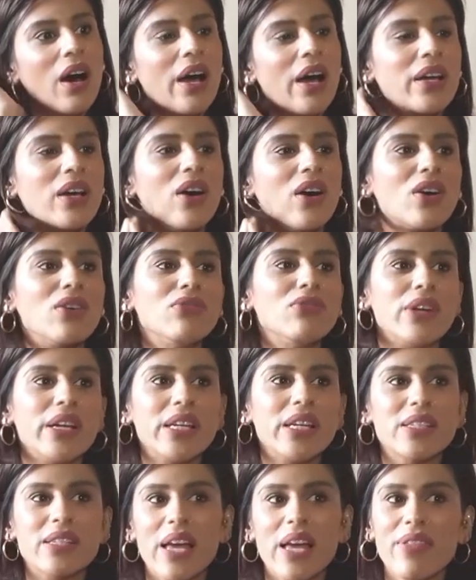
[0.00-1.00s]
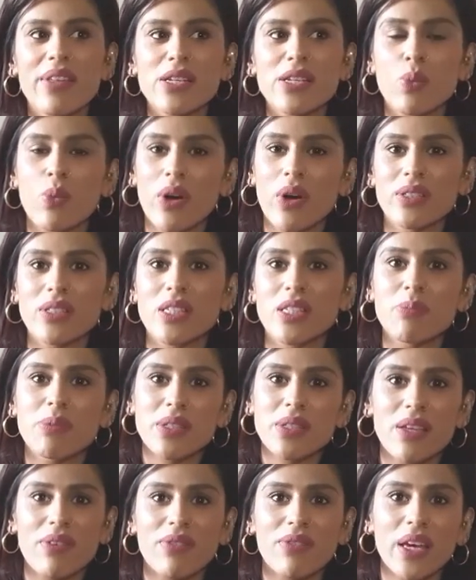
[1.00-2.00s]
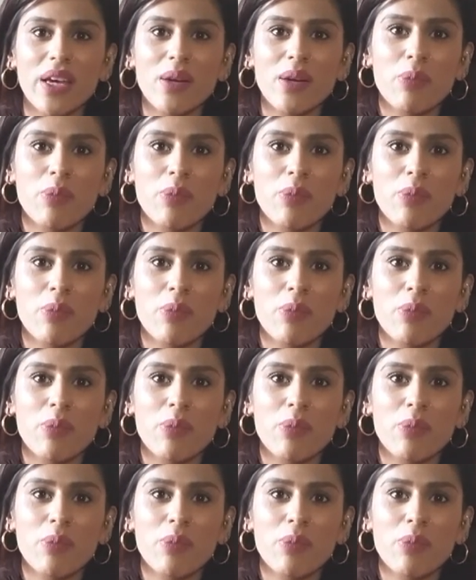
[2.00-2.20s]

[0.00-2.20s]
can't really say there's one specific